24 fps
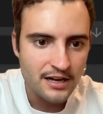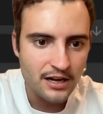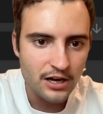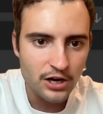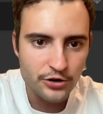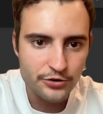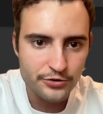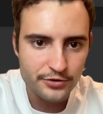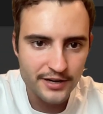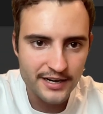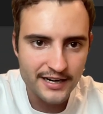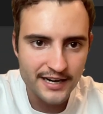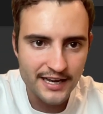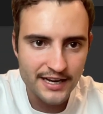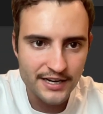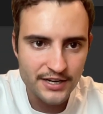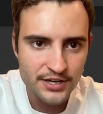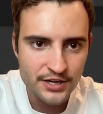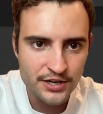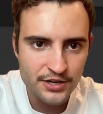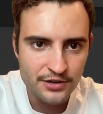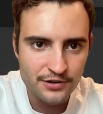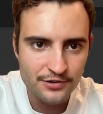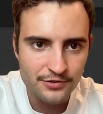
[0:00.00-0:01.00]
I'll create a
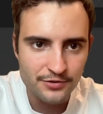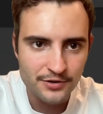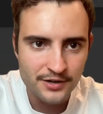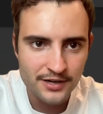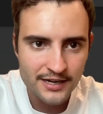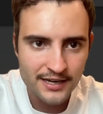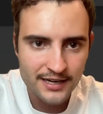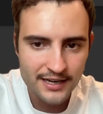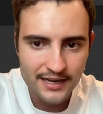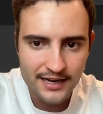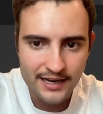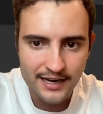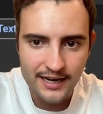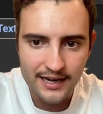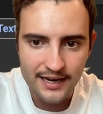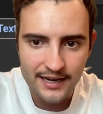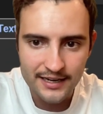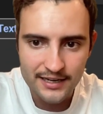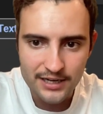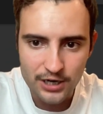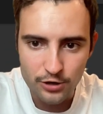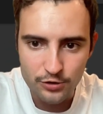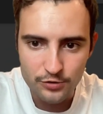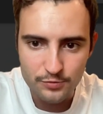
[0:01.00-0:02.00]
new
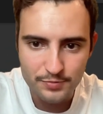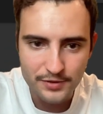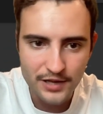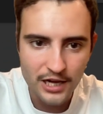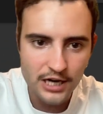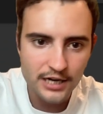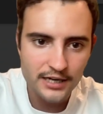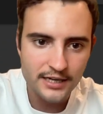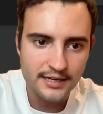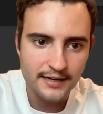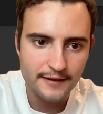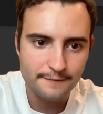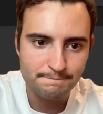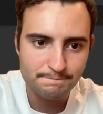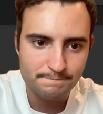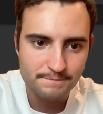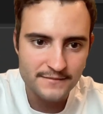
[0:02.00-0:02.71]
code block,